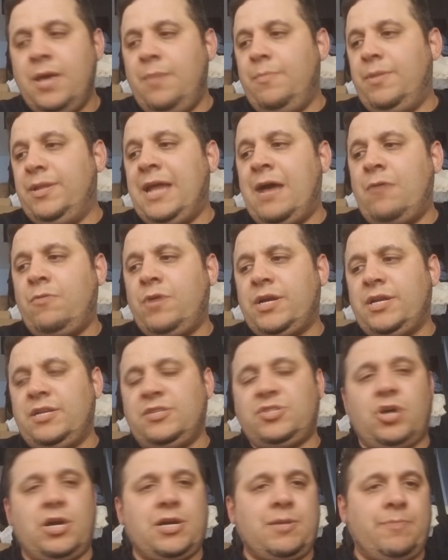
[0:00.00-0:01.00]
But now we're going
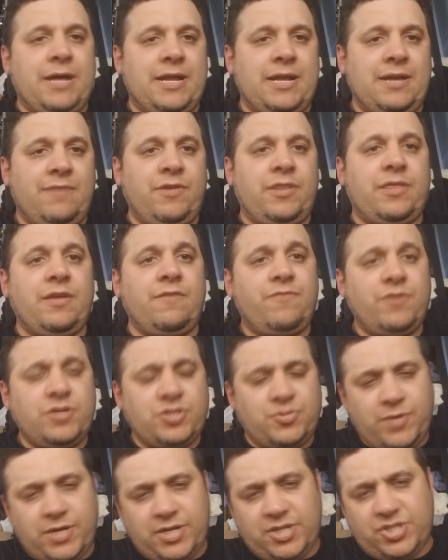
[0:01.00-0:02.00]
to talk about everything.
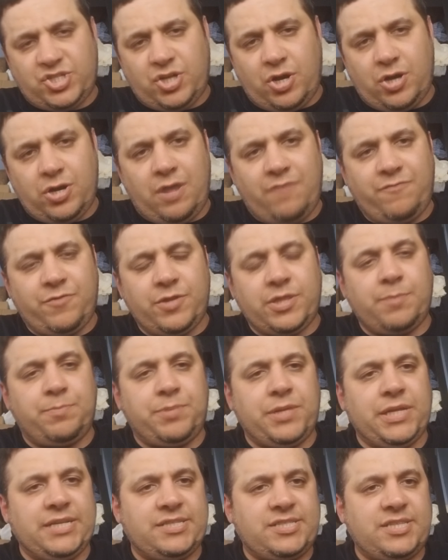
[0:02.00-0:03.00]
First, we're going to start off with the
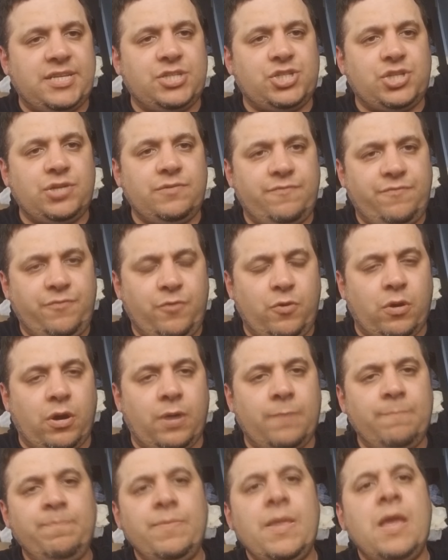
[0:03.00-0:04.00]
PlayStation
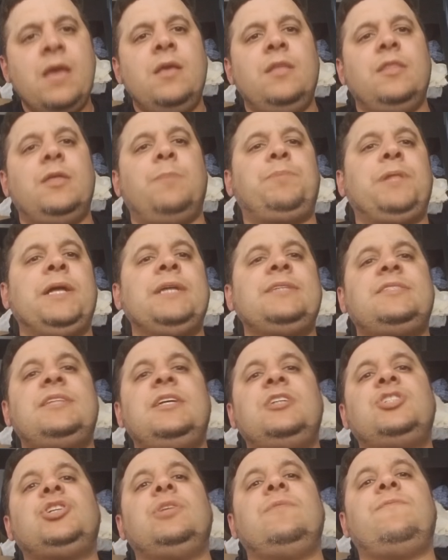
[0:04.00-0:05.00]
4. The
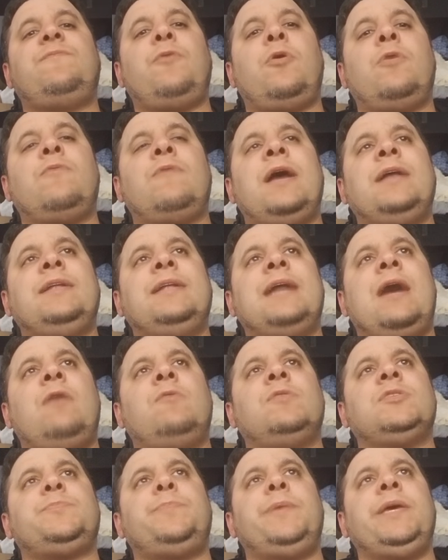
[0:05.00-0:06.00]
PlayStation 4 right
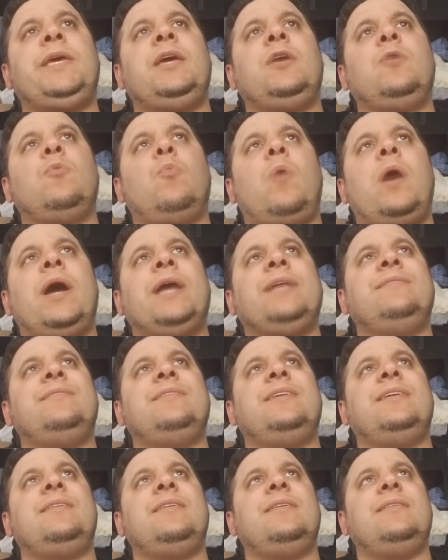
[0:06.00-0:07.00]
now is being
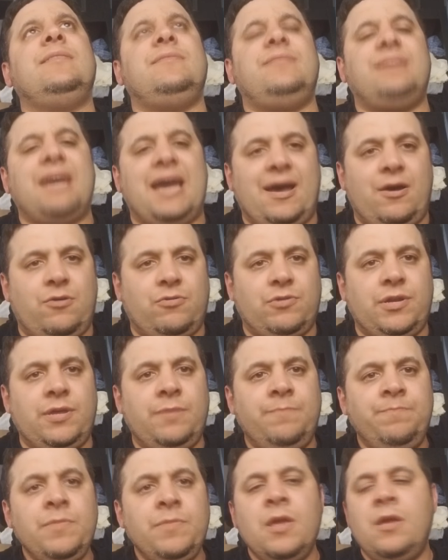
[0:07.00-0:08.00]
winded down.
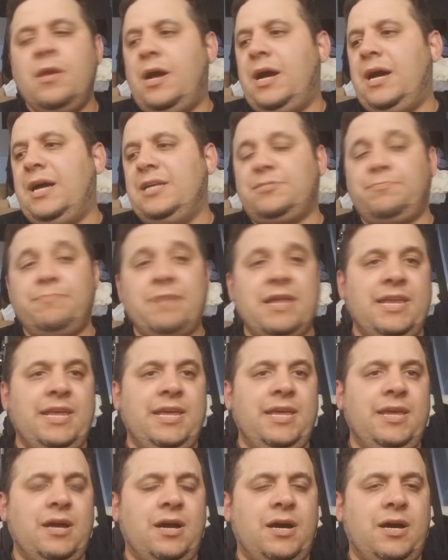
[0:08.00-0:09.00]
Uh, as
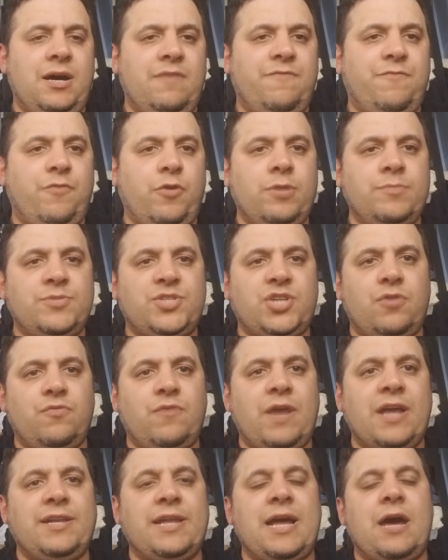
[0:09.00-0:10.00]
many uh, forums are
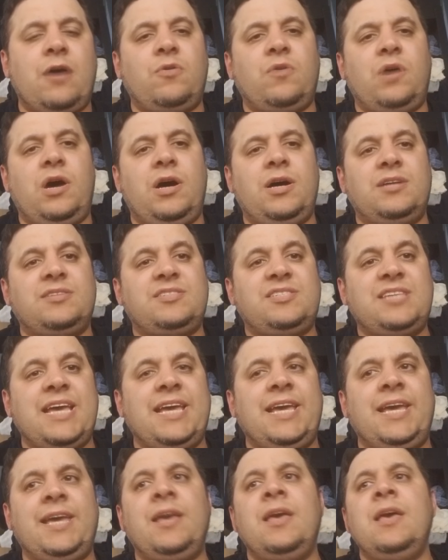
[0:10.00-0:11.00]
right now uh,
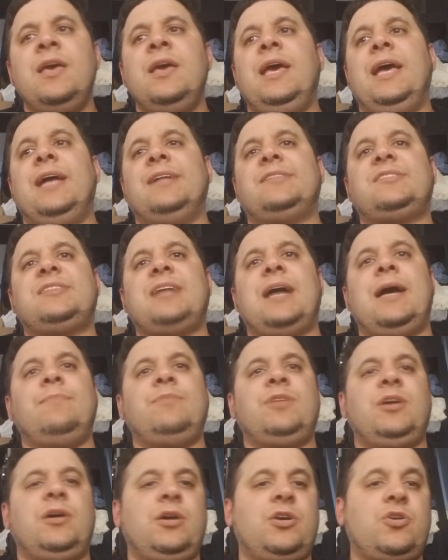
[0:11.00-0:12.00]
saying, it's
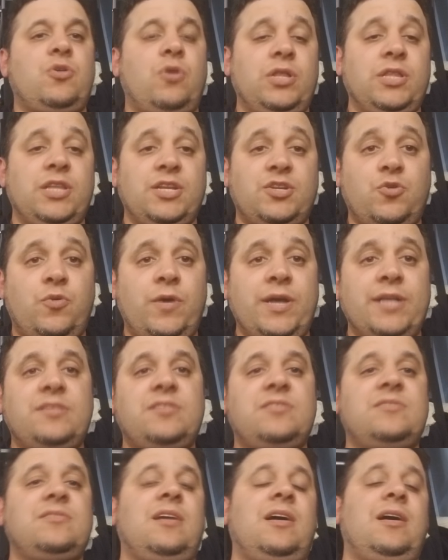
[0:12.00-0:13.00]
time to call it
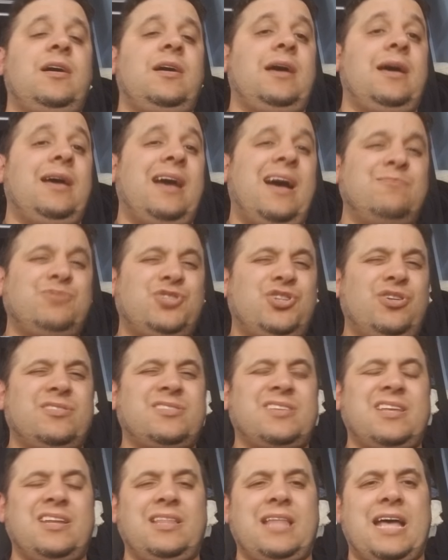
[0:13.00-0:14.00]
quits. Uh, I'm sure
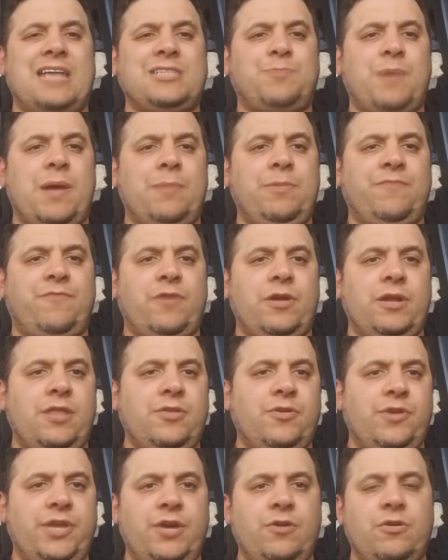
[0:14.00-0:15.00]
it's going to last probably for
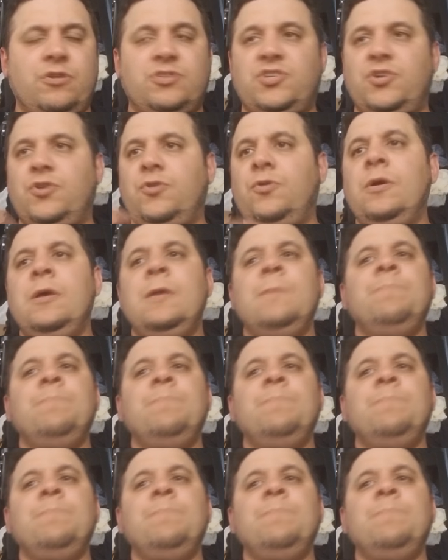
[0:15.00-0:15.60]
another year or two.